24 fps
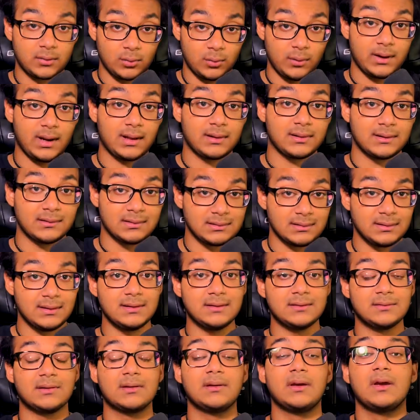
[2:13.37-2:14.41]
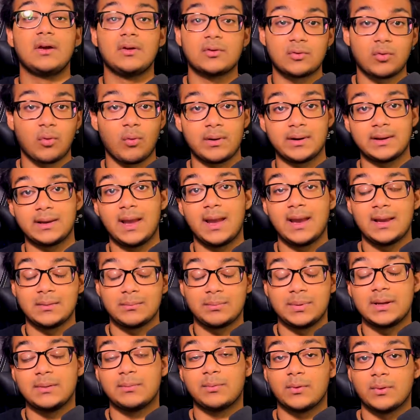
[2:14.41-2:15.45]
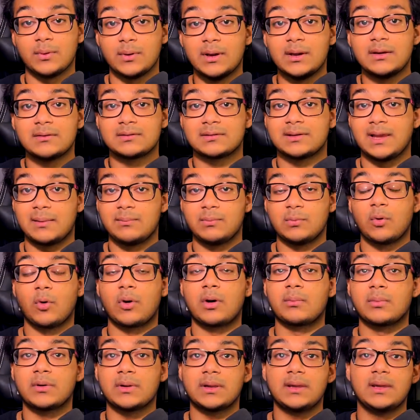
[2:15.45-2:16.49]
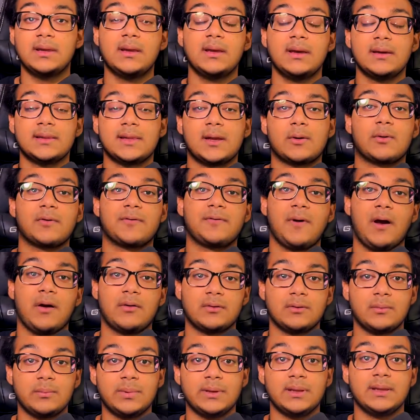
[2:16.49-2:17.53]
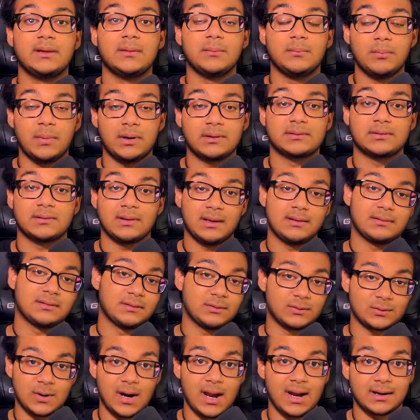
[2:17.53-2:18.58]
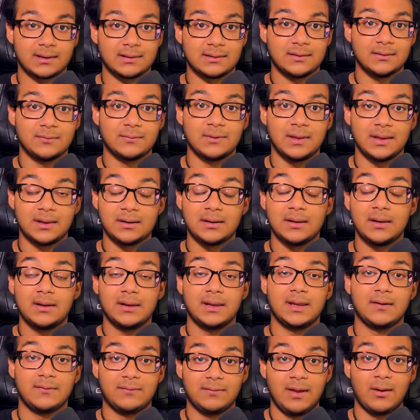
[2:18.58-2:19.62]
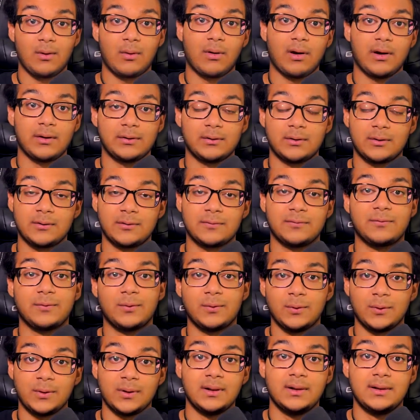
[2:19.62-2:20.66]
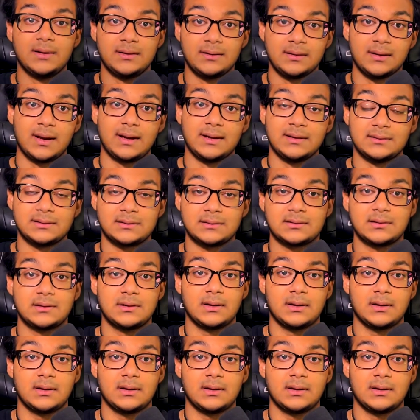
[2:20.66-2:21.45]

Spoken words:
when at least these 28 people slept normally, they were found to be much less attractive than if they were under a full night's